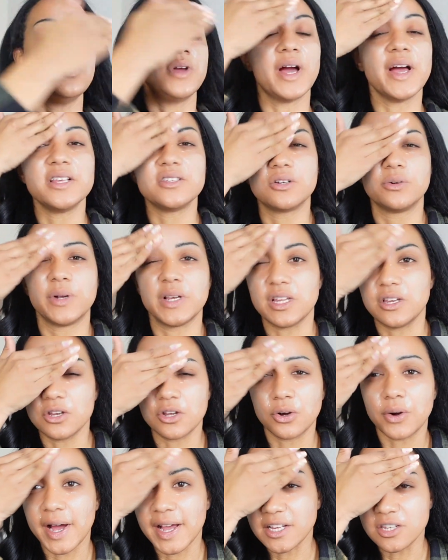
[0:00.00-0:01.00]
guys already
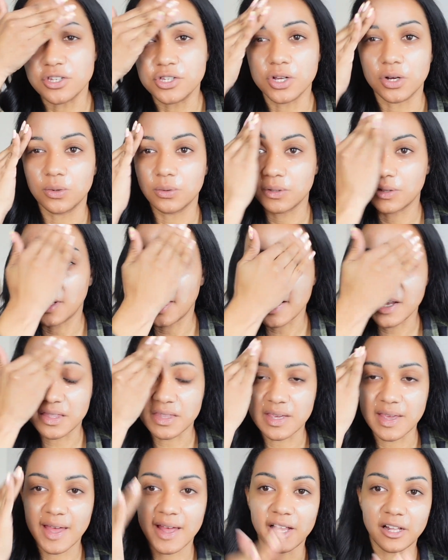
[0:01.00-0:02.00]
know I don't like
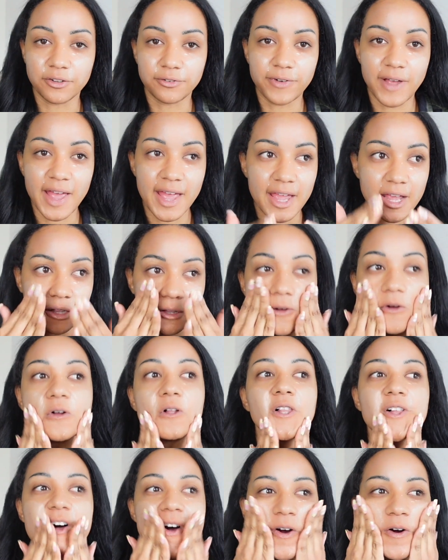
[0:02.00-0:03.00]
the e.l.f. Halo
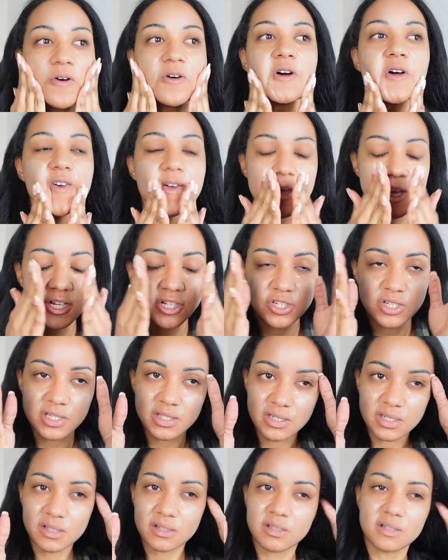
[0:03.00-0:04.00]
Glow. It
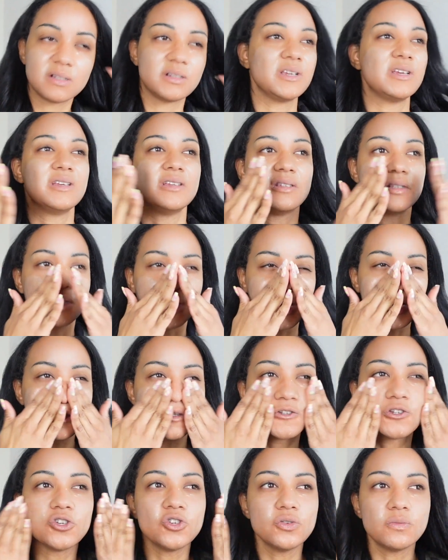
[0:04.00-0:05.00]
just is
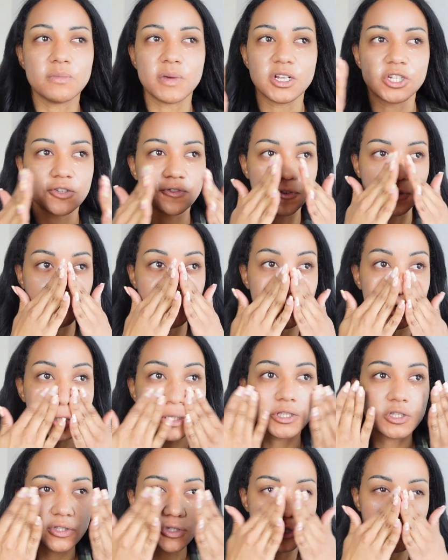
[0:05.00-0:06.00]
like too much for me.
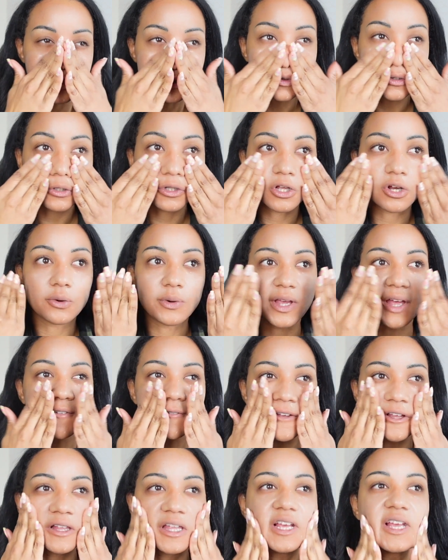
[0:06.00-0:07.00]
It's too glowy.
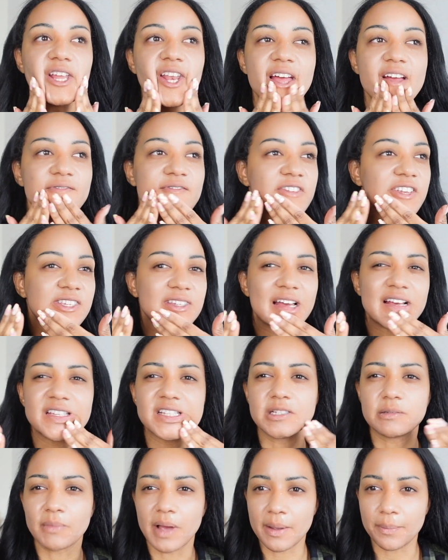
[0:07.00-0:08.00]
I feel like it
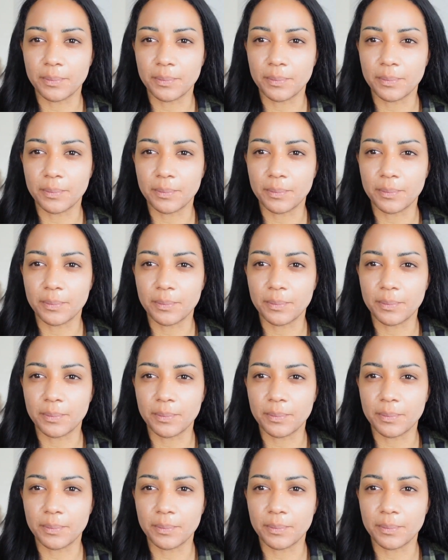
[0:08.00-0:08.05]
emphasizes my